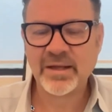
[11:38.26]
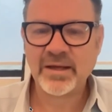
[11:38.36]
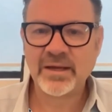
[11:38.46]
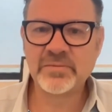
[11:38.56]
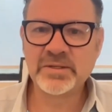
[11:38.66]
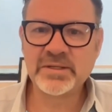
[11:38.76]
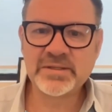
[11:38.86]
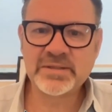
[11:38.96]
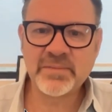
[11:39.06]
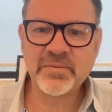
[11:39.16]
And then we did the
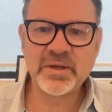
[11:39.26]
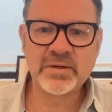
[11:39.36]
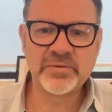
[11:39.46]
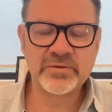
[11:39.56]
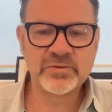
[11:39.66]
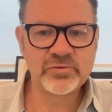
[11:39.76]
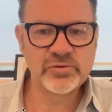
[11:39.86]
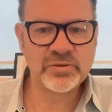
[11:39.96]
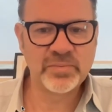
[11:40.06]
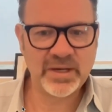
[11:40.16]
same thing on the
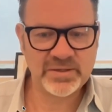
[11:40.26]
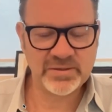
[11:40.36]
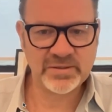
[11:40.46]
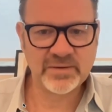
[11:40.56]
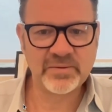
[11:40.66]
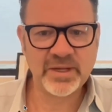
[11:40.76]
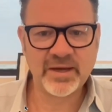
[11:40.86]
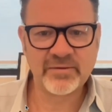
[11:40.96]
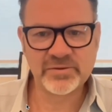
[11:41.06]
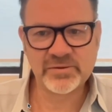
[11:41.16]
solution pages that we have.
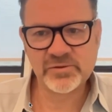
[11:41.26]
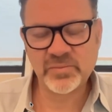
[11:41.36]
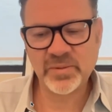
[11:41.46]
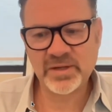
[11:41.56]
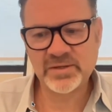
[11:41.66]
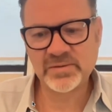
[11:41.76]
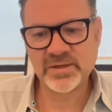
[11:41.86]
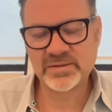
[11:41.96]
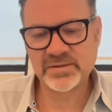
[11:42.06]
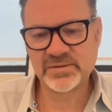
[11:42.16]
A solution page to
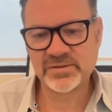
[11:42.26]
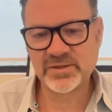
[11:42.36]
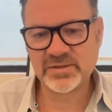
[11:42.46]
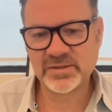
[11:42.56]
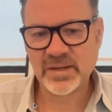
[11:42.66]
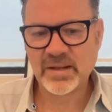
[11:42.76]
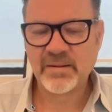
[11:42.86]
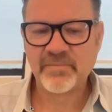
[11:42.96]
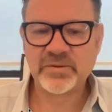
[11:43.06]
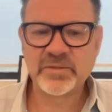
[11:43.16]
us is just
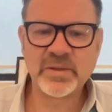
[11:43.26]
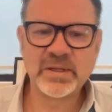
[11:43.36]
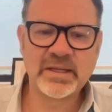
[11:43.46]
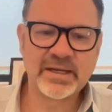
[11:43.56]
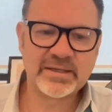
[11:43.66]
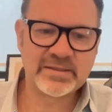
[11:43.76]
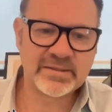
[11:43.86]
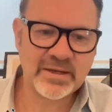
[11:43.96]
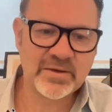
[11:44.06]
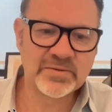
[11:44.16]
something like
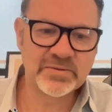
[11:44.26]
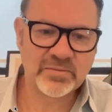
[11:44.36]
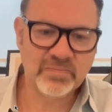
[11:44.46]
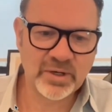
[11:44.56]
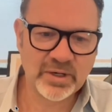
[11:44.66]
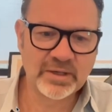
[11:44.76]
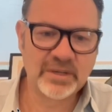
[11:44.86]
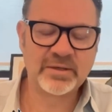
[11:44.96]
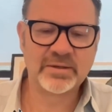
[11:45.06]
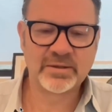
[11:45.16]
sales or
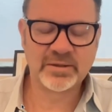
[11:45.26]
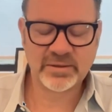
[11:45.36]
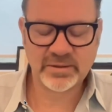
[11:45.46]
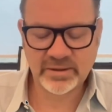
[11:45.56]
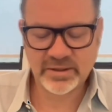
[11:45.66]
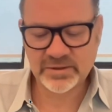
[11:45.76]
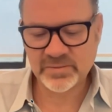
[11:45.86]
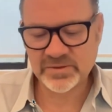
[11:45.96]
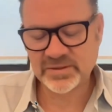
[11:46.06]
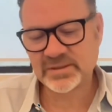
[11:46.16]
marketing or
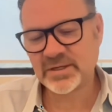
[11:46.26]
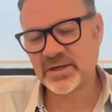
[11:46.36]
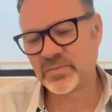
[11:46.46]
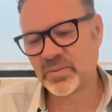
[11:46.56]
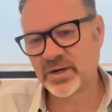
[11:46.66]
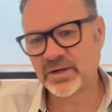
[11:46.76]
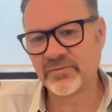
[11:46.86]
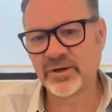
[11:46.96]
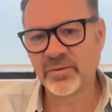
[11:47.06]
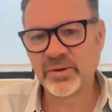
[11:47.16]
customer success, product
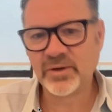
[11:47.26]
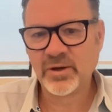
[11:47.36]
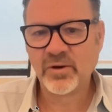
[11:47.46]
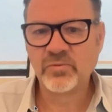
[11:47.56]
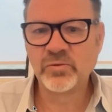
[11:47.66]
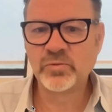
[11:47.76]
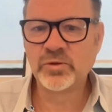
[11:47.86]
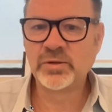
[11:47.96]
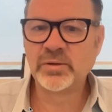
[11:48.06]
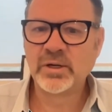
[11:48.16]
development,
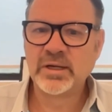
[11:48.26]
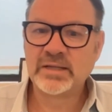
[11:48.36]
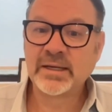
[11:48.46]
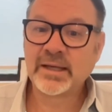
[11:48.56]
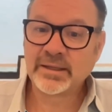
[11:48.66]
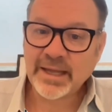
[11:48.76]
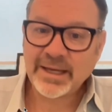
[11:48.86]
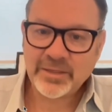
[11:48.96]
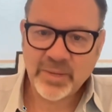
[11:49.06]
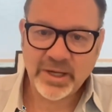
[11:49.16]
where it's like a
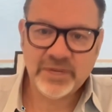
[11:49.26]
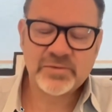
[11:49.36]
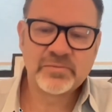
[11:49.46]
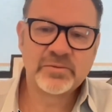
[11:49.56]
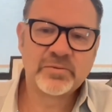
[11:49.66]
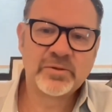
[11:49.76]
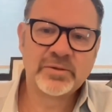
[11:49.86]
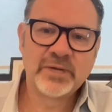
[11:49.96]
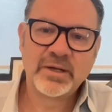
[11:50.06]
landing page where we're